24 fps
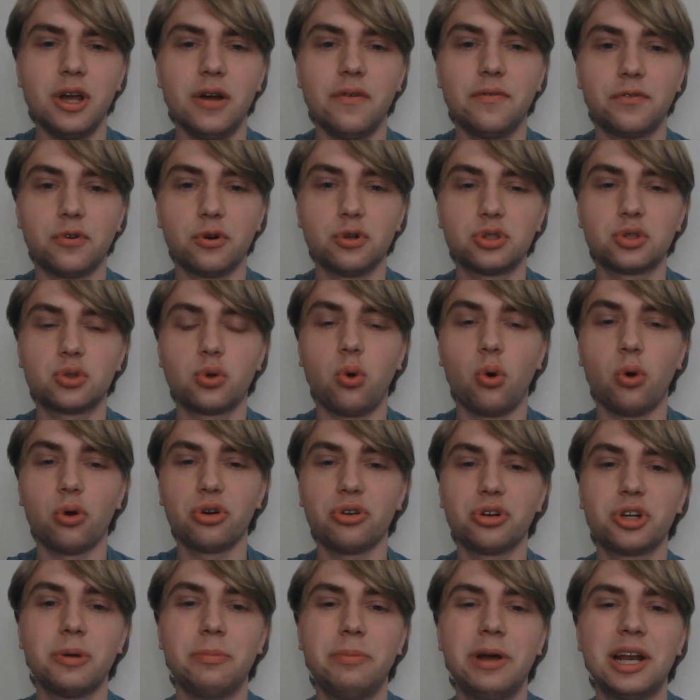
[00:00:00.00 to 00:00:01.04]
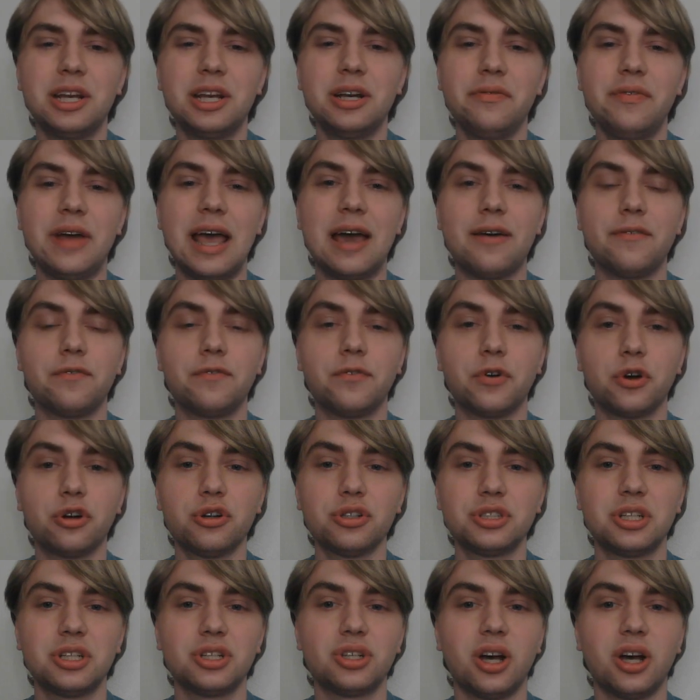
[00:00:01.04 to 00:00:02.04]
First quarter, competitive at first.